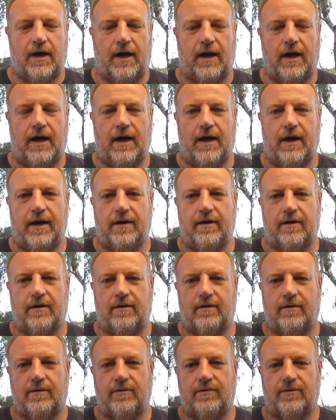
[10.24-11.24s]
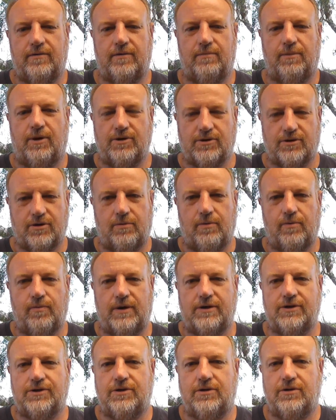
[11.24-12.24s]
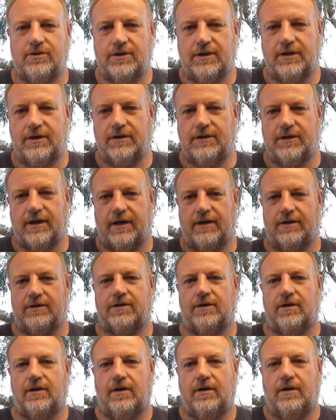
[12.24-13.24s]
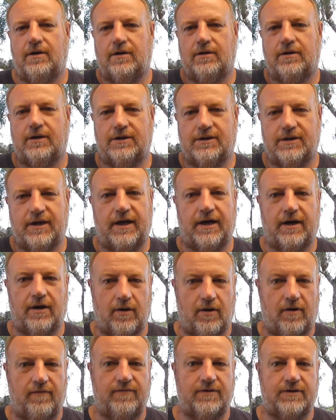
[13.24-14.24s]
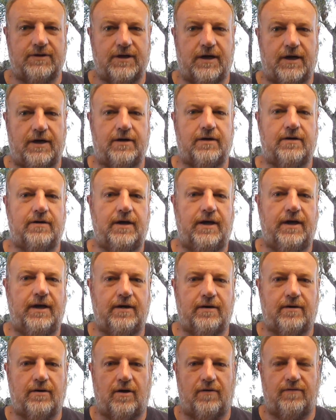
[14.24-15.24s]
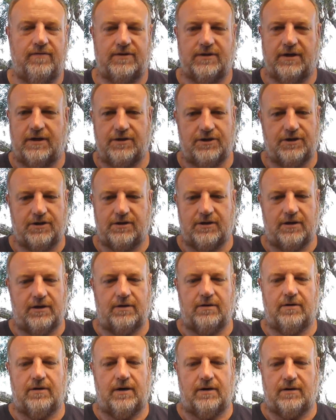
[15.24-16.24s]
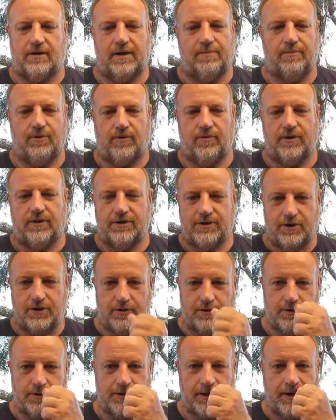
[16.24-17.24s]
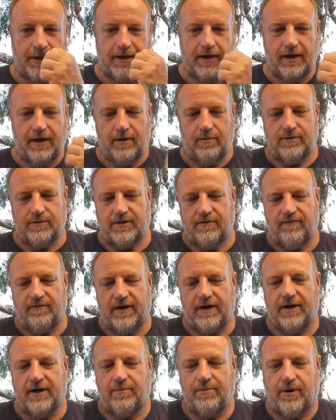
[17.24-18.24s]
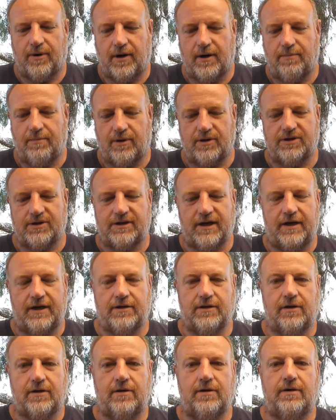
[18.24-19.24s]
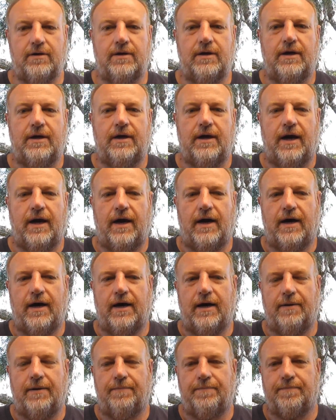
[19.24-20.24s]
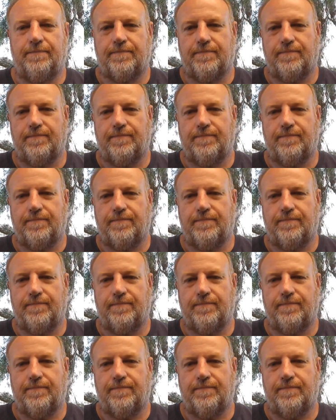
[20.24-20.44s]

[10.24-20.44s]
And the most common ones used these days contain glyphosate. Now glyphosate is just a, a chemical that's used. It was invented by Monsanto. Um,